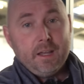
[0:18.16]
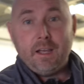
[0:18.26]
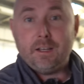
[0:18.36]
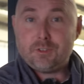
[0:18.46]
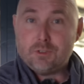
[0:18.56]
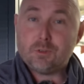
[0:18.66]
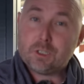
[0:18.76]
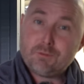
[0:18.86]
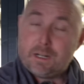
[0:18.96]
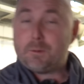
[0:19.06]
as usual, I'm
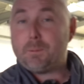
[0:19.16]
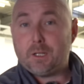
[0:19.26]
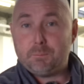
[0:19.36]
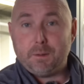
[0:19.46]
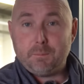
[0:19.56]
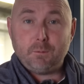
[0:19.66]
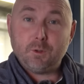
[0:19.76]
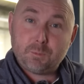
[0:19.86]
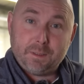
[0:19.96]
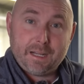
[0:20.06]
going to round up a little bit about
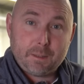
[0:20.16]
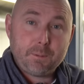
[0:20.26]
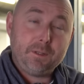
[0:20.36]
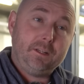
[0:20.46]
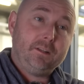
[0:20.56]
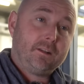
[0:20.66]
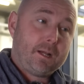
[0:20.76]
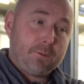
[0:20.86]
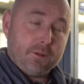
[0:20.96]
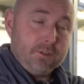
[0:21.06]
what's been happening, a
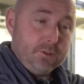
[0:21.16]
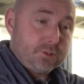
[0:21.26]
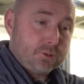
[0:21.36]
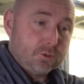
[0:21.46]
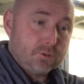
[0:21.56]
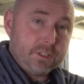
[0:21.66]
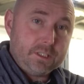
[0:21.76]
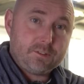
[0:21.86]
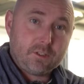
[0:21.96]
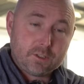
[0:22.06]
couple of news
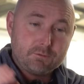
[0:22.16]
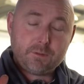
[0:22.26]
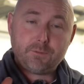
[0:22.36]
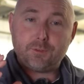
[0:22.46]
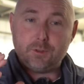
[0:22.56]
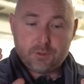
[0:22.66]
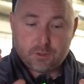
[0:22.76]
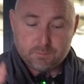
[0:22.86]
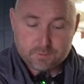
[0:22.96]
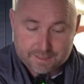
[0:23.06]
stories. I'm going to run through
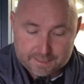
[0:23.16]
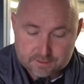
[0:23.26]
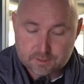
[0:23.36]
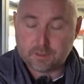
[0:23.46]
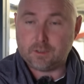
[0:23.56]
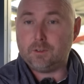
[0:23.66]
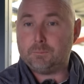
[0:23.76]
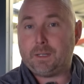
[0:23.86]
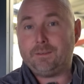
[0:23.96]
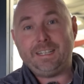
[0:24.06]
some data
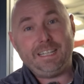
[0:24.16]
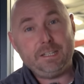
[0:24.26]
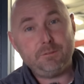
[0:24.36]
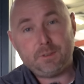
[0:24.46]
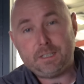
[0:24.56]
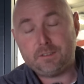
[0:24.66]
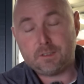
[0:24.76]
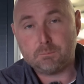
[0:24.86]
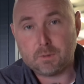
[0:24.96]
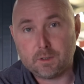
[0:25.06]
about EV
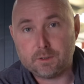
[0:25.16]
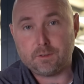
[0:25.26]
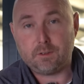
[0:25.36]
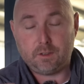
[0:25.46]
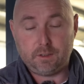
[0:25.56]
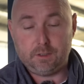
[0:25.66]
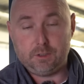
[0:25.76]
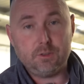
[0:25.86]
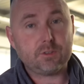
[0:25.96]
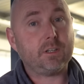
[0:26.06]
demand in the
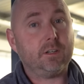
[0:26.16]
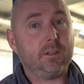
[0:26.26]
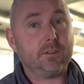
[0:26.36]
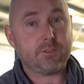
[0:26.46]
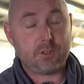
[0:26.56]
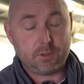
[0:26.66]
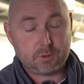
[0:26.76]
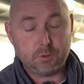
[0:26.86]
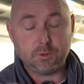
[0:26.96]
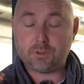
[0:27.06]
used car
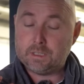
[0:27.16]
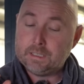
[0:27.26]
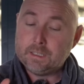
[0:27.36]
circles